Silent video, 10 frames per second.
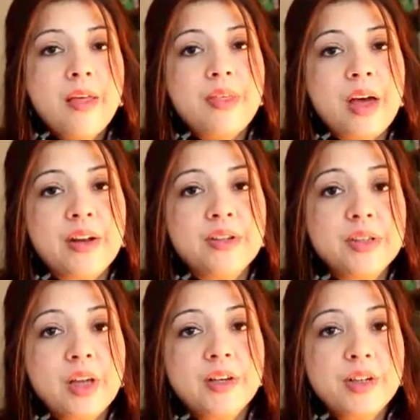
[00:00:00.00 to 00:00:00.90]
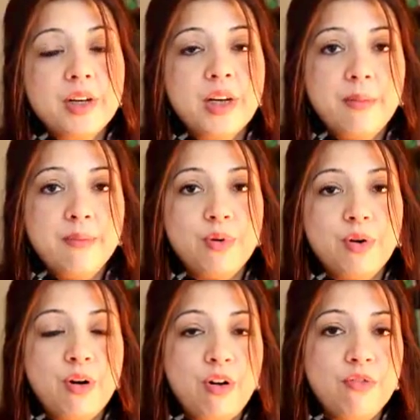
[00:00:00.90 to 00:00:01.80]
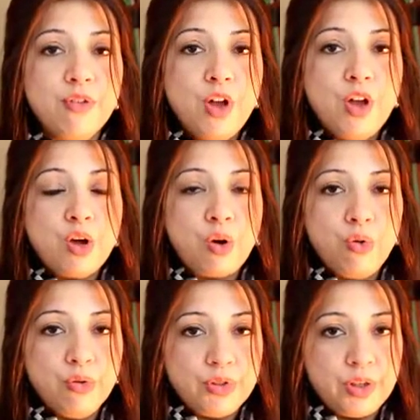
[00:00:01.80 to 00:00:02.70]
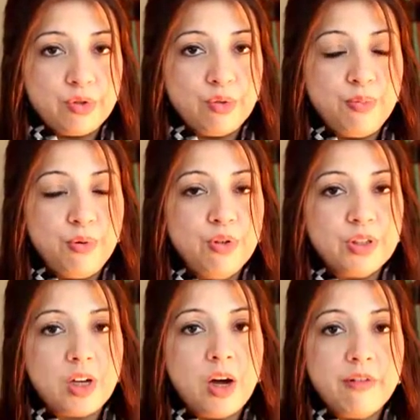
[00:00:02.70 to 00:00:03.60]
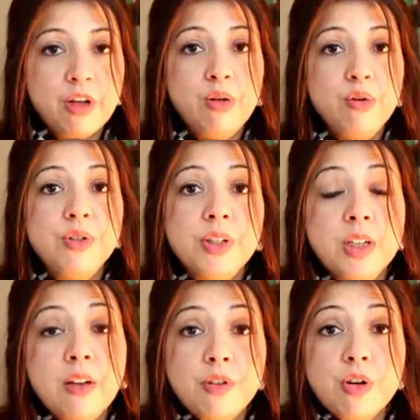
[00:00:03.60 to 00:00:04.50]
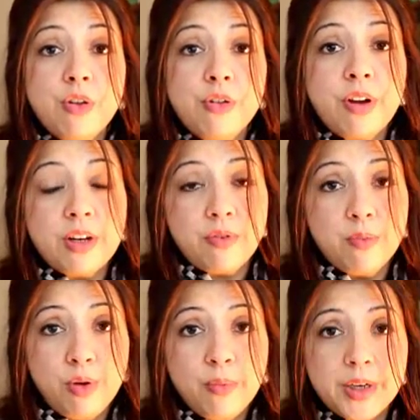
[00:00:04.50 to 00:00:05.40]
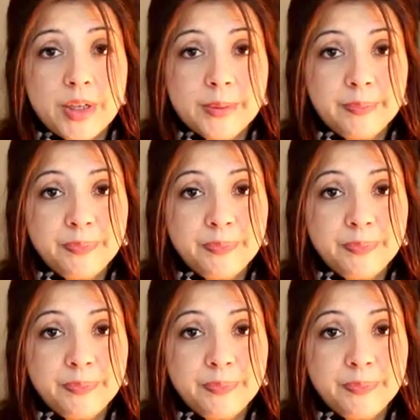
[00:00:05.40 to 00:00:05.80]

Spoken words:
that a certain number of clauses or points are included in every contract of employment.